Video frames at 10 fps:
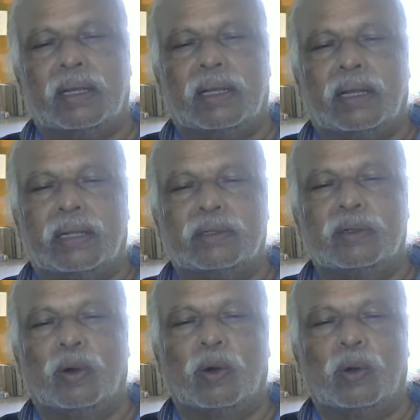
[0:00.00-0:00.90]
and
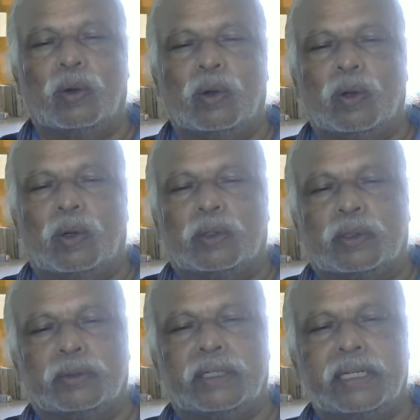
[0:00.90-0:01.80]
go to
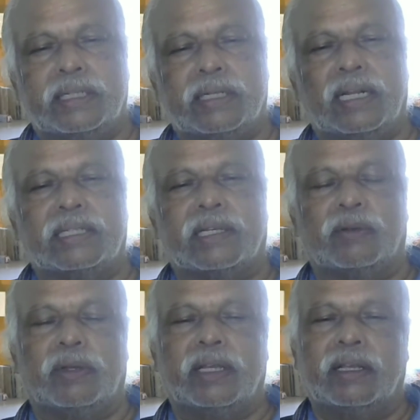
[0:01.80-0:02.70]
the detailed
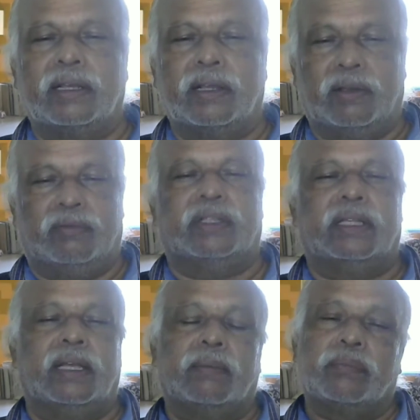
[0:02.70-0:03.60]
survey
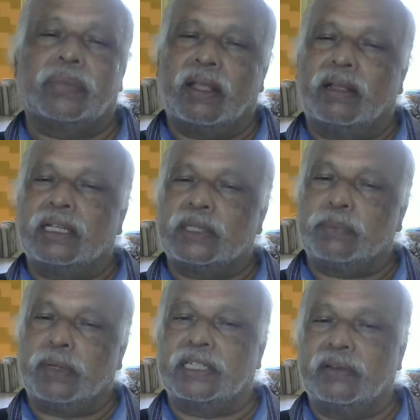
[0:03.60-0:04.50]
with a
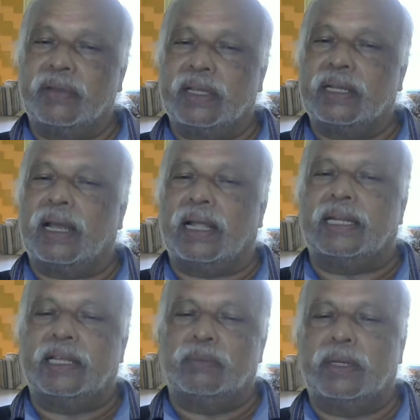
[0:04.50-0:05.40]
specific
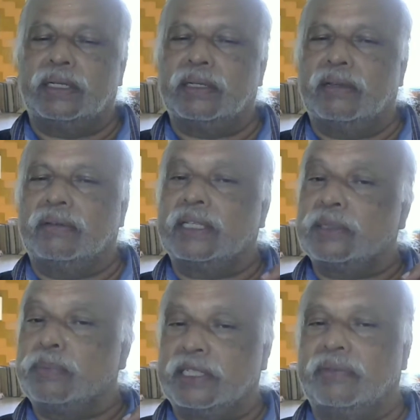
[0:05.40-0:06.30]
alignment, a
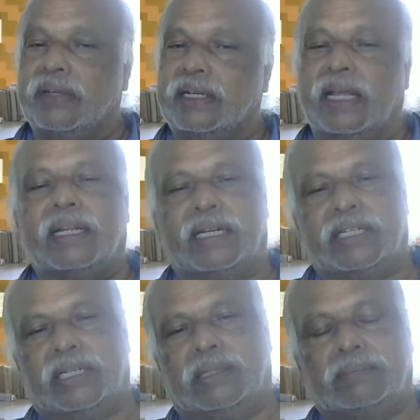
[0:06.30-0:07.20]
specific direction.